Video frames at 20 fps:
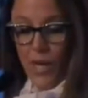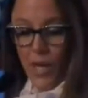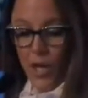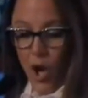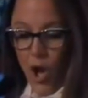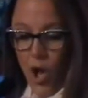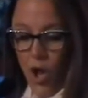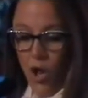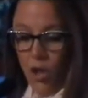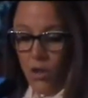we can
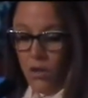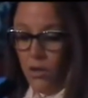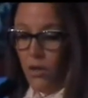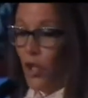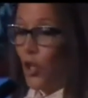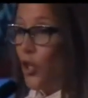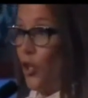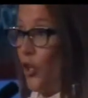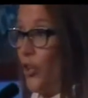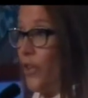all
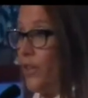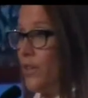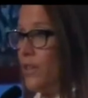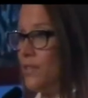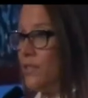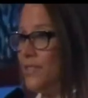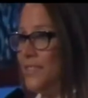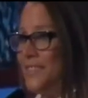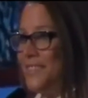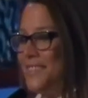
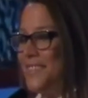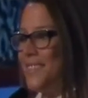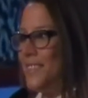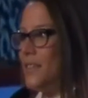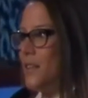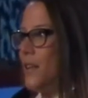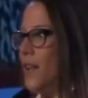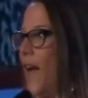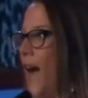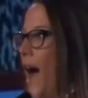learn
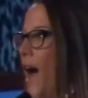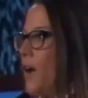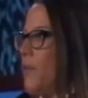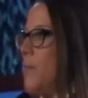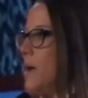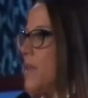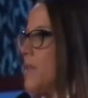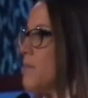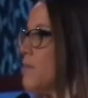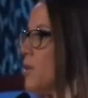how to
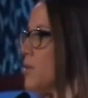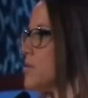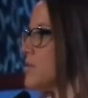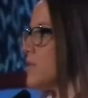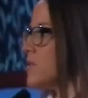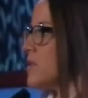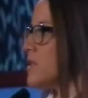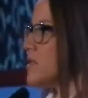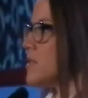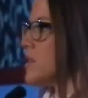make the most
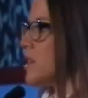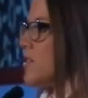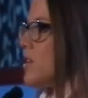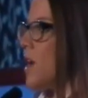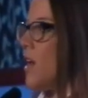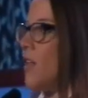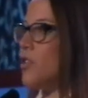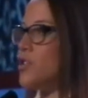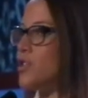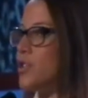of this
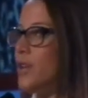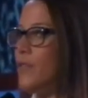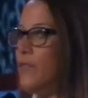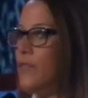technology.